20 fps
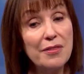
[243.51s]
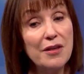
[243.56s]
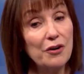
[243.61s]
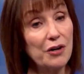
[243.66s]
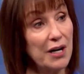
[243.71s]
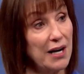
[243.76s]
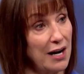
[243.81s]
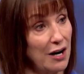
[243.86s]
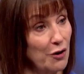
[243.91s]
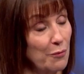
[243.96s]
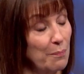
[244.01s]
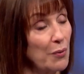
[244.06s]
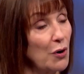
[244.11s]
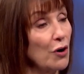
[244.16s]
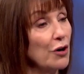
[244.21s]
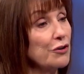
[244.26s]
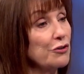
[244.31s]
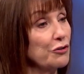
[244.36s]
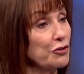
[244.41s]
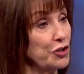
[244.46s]
and their care
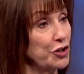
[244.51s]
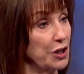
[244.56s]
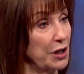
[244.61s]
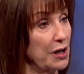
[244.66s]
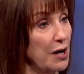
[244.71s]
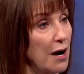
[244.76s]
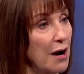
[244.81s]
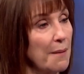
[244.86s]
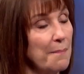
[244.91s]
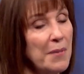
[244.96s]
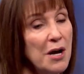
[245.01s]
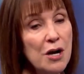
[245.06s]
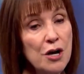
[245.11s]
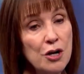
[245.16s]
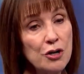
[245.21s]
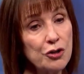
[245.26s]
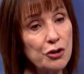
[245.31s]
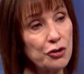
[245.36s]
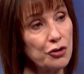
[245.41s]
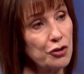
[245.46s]
partners to come
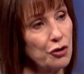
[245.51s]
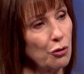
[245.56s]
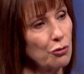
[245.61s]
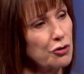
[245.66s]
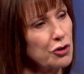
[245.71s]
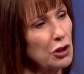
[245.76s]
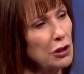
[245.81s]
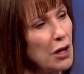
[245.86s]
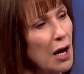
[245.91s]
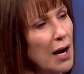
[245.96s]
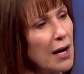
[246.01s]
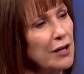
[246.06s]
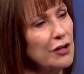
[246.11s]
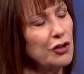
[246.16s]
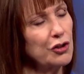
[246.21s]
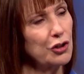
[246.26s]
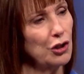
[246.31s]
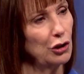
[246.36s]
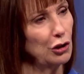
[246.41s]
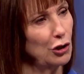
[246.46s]
to socialize,